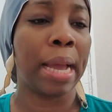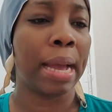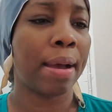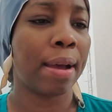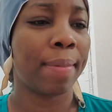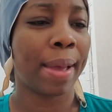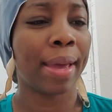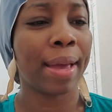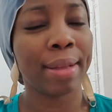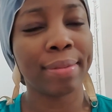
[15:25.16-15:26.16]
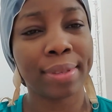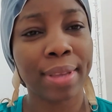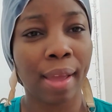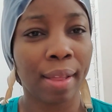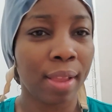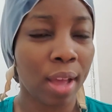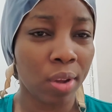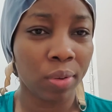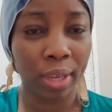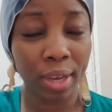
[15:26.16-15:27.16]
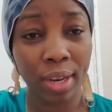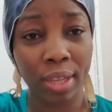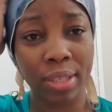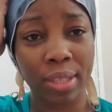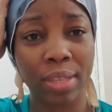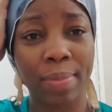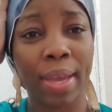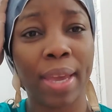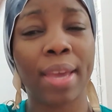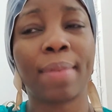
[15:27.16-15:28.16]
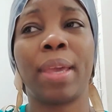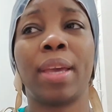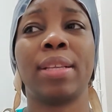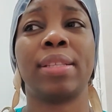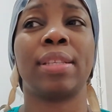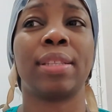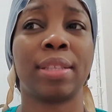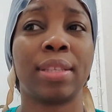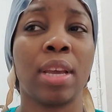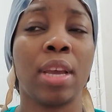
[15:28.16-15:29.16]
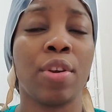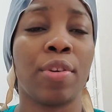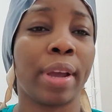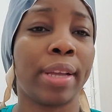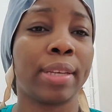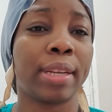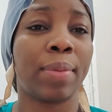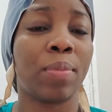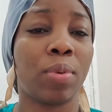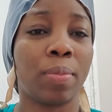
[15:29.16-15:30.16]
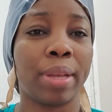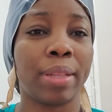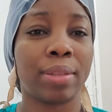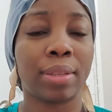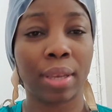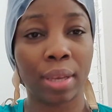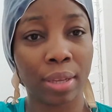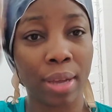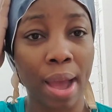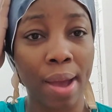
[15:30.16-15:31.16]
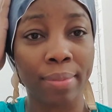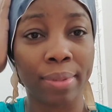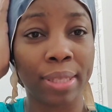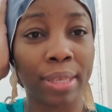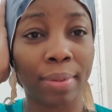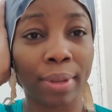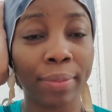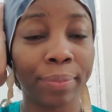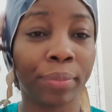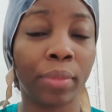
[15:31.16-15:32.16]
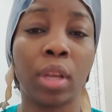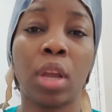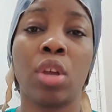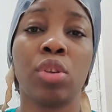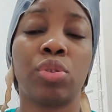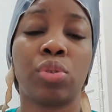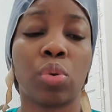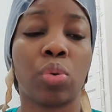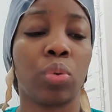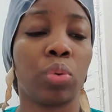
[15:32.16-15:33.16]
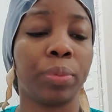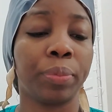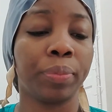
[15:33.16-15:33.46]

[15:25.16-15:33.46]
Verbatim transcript: um I can't tell how the color took to my hair because it's right at the moment um steaming so